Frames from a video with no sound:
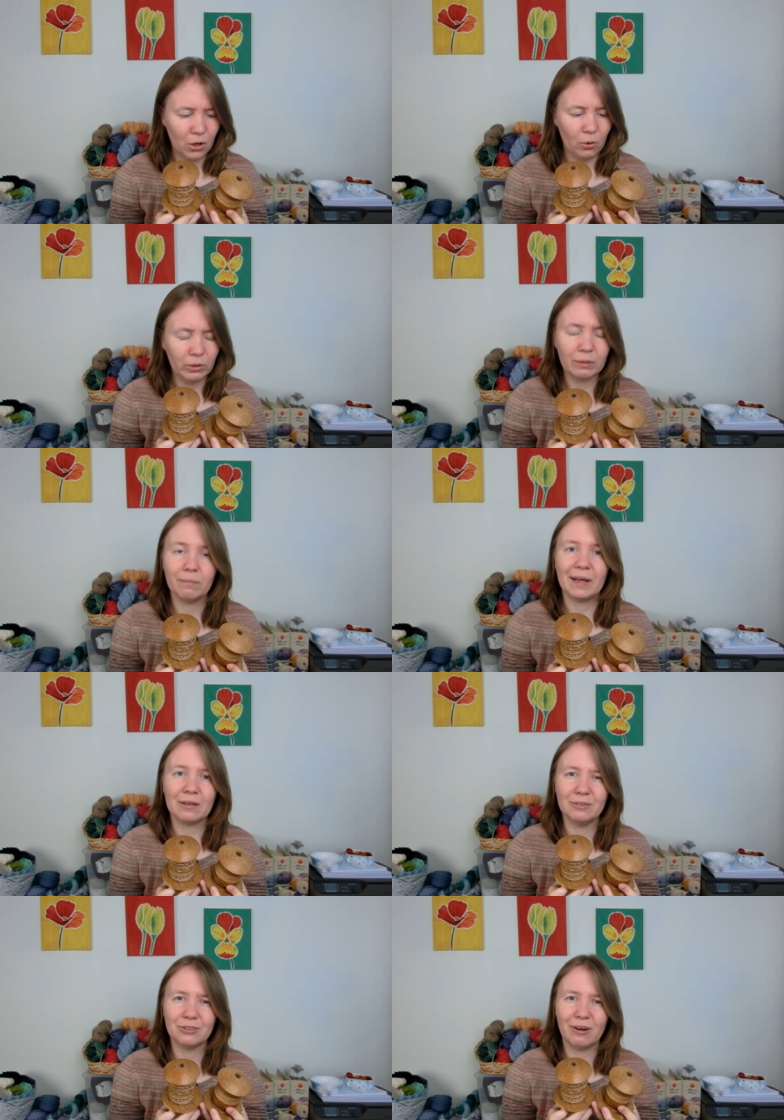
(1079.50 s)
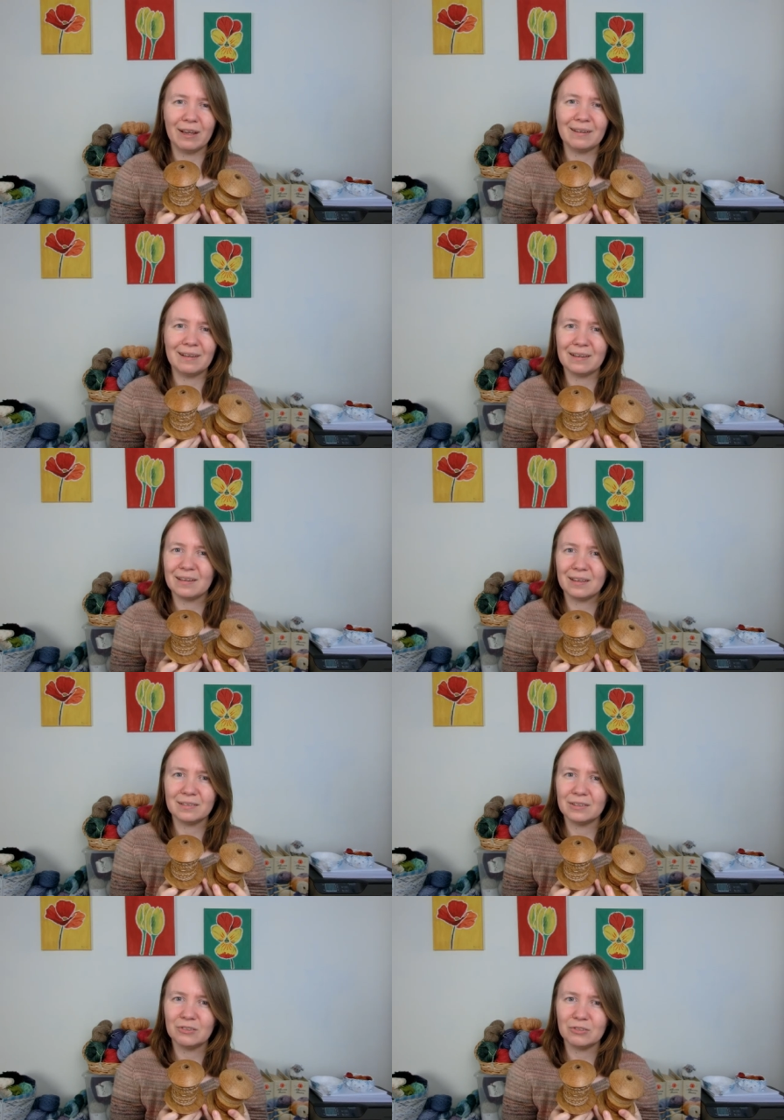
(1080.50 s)
holding back on trying that and I
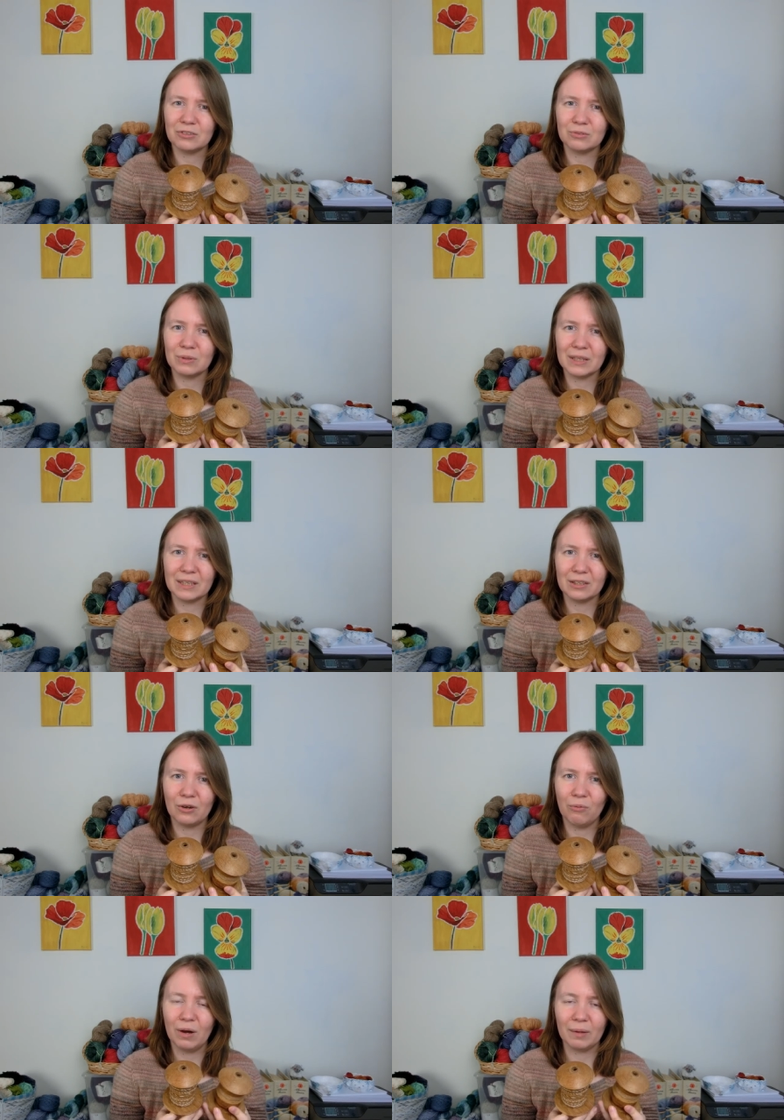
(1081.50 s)
don't really know why